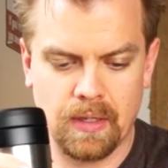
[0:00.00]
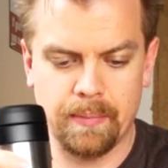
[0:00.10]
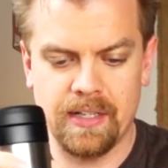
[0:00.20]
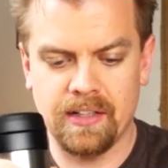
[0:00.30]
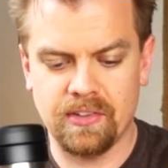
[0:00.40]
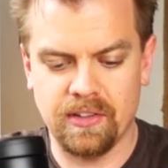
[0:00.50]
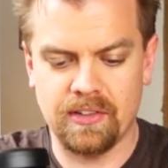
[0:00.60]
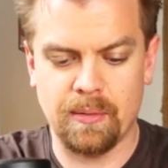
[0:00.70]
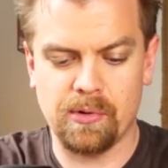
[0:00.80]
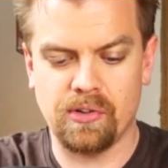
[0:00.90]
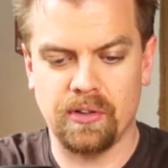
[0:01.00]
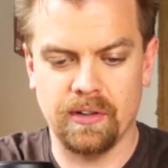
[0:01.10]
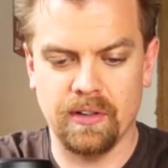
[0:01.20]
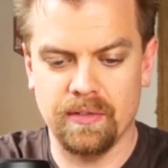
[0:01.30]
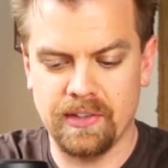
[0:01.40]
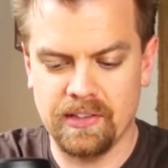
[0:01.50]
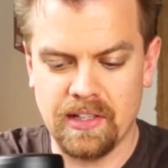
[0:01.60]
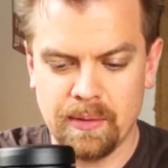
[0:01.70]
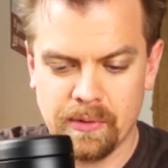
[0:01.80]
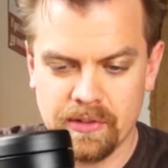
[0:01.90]
it's the temperature of the
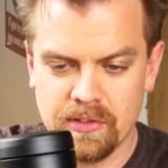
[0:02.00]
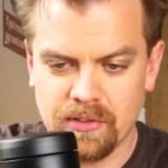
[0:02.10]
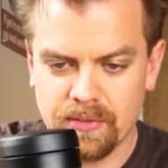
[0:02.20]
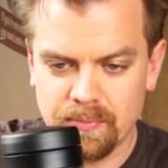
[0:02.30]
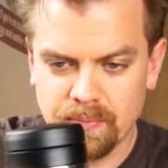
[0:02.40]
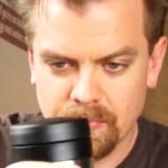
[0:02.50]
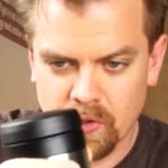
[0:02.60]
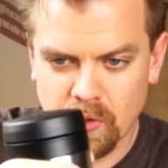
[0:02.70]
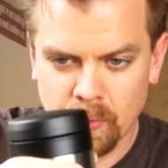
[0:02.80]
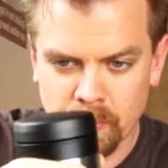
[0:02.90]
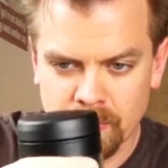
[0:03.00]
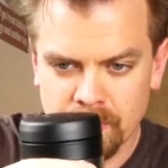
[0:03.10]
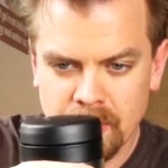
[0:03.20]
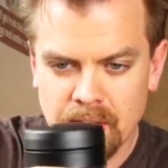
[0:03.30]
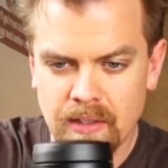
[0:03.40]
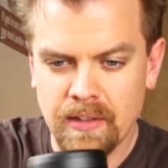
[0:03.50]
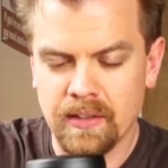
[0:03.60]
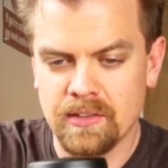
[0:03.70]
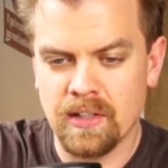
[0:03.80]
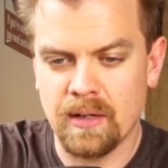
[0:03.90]
table. It's cold.
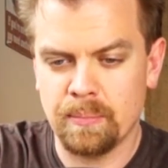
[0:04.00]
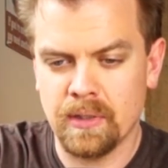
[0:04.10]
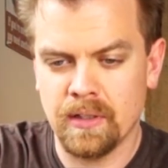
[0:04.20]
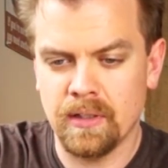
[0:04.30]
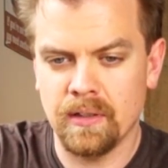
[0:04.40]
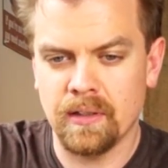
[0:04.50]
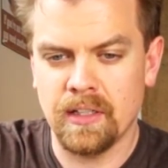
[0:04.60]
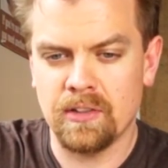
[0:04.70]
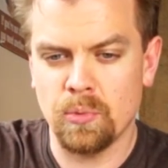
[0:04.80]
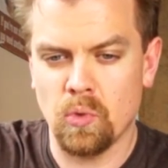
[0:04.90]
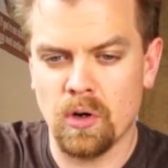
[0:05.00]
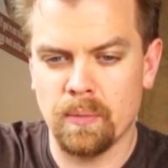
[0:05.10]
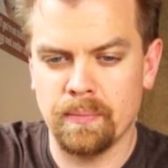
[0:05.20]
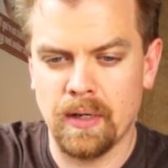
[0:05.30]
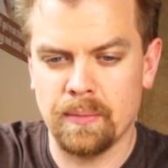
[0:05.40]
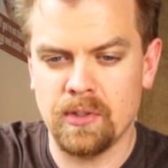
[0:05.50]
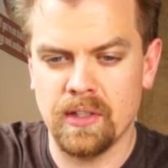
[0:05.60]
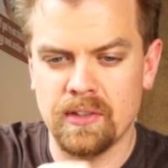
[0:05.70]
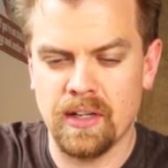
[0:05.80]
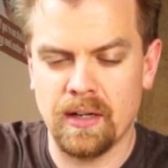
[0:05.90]
The top gets warm up to
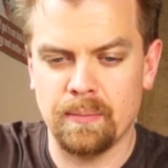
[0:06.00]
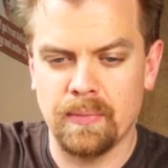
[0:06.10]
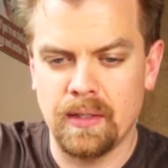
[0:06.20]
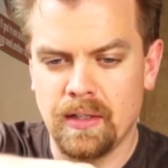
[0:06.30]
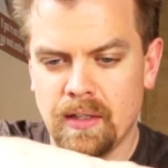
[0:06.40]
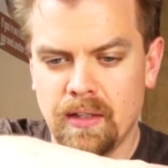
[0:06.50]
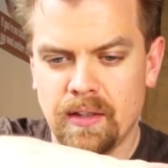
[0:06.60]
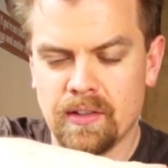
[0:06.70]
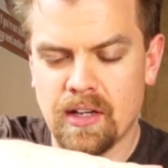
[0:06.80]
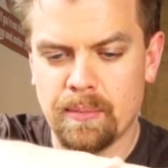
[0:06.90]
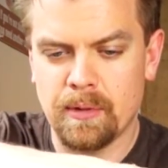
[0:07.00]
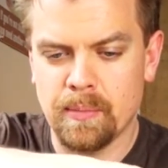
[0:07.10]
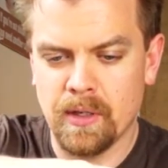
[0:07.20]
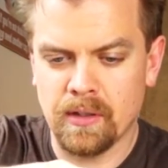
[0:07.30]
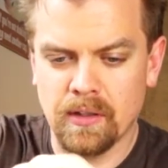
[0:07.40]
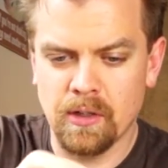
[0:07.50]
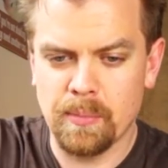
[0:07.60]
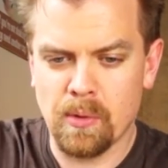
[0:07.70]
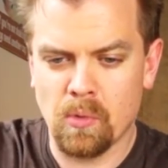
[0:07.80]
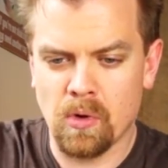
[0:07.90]
the top of the mug, a little
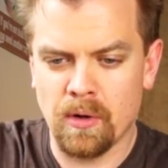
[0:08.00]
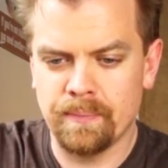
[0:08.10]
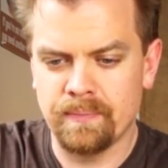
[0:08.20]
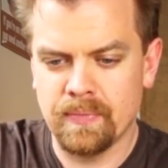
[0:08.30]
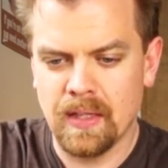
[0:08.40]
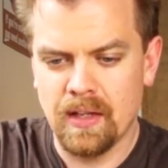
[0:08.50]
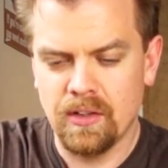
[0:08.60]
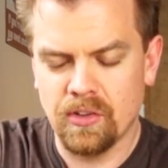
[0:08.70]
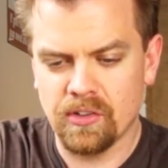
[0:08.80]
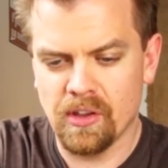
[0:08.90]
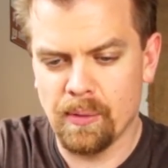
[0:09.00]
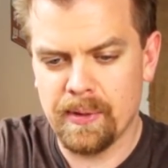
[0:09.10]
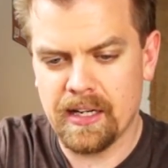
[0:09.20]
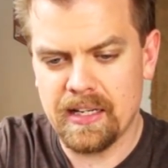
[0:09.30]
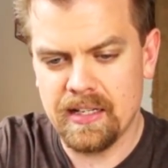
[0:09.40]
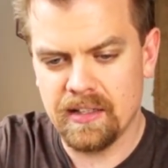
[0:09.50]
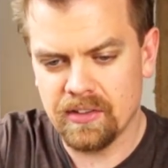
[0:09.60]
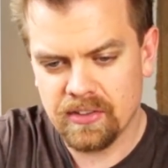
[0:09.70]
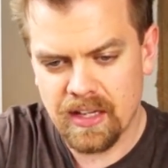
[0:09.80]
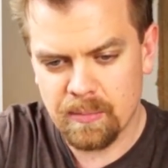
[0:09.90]
bit warm. So there's a little bit of heat
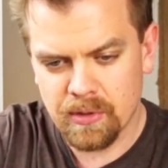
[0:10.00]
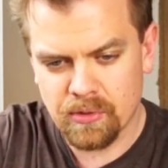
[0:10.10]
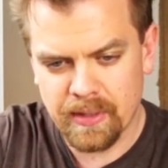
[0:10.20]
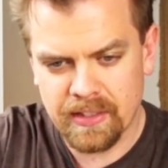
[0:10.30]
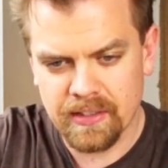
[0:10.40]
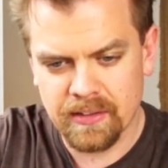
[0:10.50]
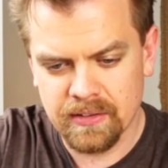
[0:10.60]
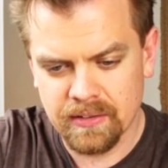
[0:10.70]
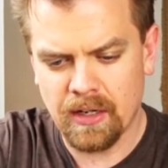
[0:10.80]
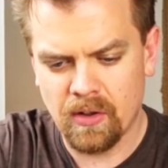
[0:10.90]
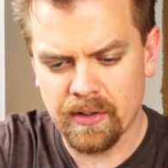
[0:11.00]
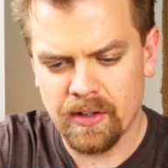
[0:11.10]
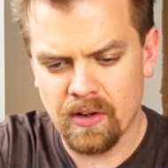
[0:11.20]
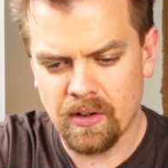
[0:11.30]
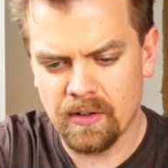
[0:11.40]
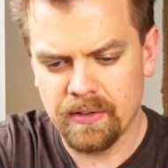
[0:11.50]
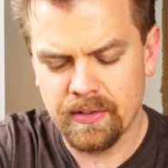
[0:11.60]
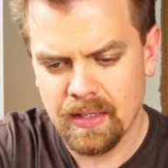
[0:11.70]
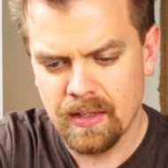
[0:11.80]
escapage right here. But all in all,